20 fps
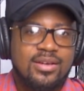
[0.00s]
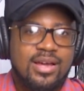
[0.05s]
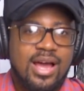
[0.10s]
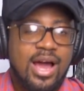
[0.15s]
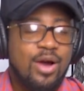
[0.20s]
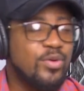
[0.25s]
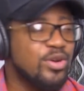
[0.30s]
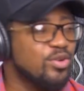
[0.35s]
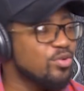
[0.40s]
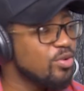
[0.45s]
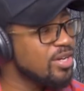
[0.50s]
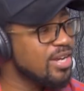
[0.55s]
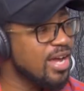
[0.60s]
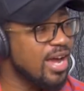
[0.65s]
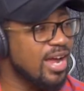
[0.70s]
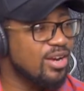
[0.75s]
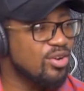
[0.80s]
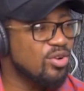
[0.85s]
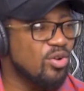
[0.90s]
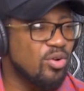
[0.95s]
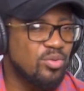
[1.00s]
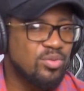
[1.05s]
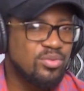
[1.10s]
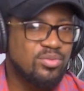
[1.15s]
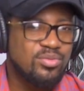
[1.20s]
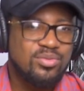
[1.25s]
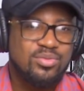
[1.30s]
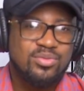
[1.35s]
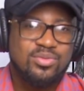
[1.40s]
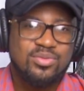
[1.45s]
Are we doing that? No.
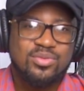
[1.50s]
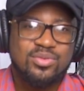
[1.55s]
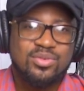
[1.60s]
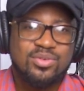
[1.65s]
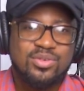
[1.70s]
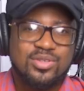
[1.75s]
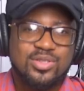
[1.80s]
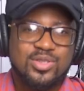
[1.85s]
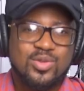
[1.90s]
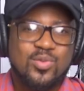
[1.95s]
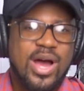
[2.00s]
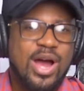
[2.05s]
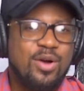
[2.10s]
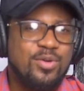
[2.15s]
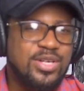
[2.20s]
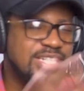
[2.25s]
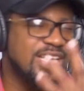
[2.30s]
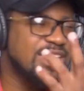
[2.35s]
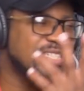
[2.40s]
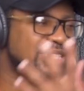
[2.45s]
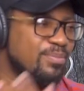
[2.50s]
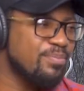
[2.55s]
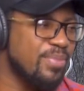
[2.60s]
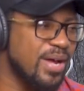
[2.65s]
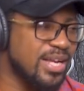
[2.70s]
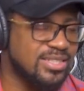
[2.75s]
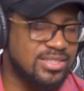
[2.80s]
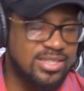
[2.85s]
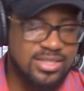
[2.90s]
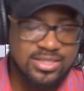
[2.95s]
So why are we chasing
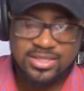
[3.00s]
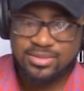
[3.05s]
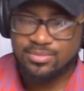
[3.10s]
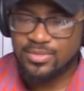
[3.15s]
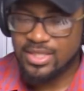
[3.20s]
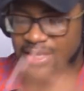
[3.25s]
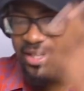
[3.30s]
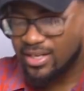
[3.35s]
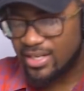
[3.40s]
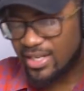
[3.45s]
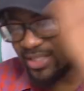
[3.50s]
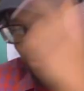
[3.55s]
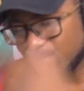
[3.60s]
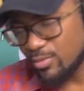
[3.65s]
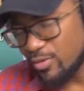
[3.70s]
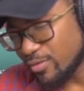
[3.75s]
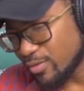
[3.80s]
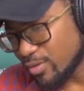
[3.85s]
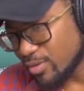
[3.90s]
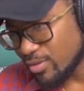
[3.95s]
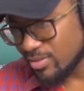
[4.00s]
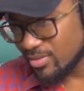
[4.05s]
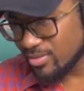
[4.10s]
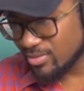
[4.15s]
past this? Let's move on.